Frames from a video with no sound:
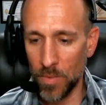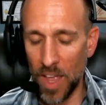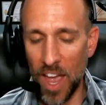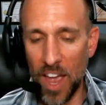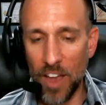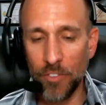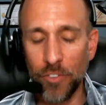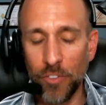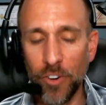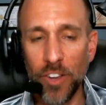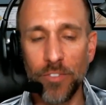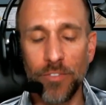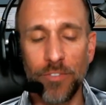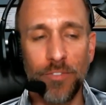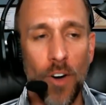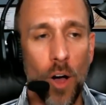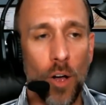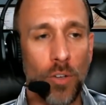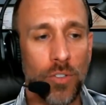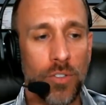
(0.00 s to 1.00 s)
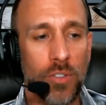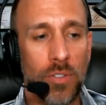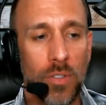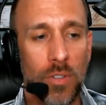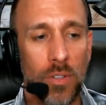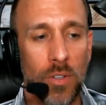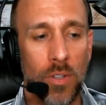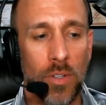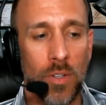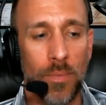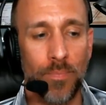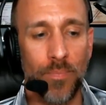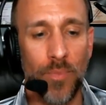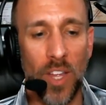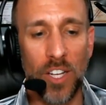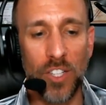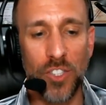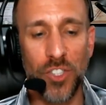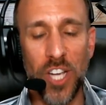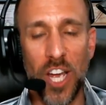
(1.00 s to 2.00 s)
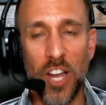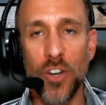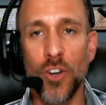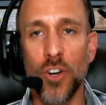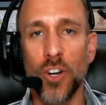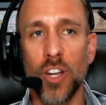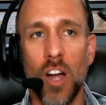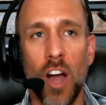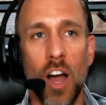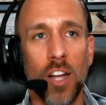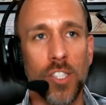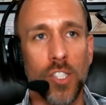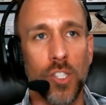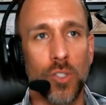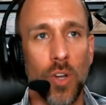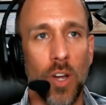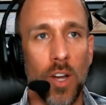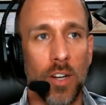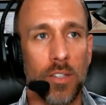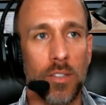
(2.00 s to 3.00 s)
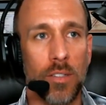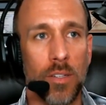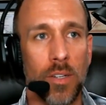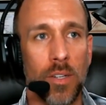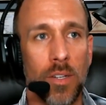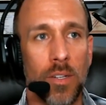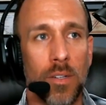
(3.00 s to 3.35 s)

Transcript: Every false gender construct